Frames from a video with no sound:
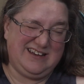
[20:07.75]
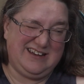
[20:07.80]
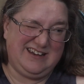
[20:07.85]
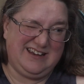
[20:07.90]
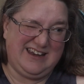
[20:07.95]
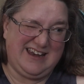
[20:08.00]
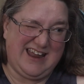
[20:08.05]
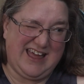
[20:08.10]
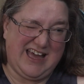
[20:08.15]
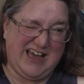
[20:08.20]

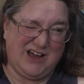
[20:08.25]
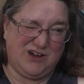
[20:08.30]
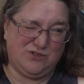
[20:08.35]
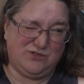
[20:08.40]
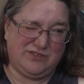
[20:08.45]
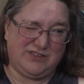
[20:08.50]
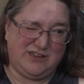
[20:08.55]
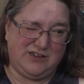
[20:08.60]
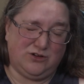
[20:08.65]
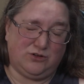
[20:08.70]
now
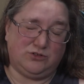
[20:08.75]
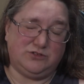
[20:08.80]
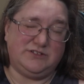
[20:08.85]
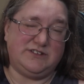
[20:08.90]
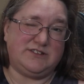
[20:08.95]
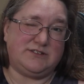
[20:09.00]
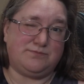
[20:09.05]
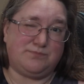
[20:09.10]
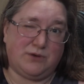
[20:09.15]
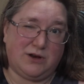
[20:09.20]
the
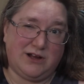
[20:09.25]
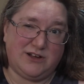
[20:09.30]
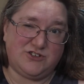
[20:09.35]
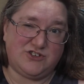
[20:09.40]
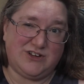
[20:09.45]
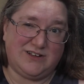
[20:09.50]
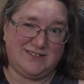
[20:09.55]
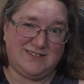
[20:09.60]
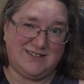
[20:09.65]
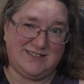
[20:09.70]
oldest
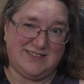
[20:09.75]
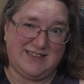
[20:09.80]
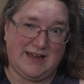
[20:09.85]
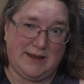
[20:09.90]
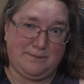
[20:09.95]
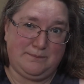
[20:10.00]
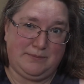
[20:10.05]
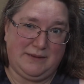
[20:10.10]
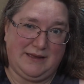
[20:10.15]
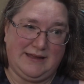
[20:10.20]
project in
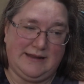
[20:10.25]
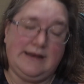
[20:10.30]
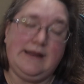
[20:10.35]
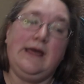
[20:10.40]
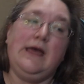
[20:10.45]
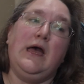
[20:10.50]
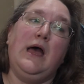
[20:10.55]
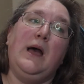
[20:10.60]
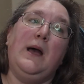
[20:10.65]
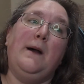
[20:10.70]
that bin.
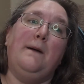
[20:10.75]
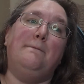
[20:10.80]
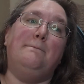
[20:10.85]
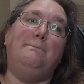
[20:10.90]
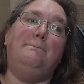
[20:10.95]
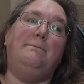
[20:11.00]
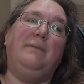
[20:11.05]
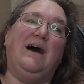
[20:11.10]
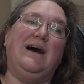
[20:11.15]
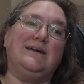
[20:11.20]

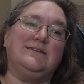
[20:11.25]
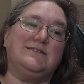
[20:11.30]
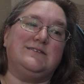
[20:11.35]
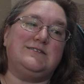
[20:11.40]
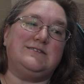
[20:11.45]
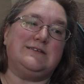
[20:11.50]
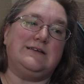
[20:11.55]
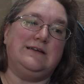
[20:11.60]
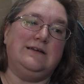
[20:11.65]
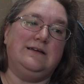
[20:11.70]

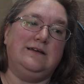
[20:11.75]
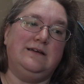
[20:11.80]
But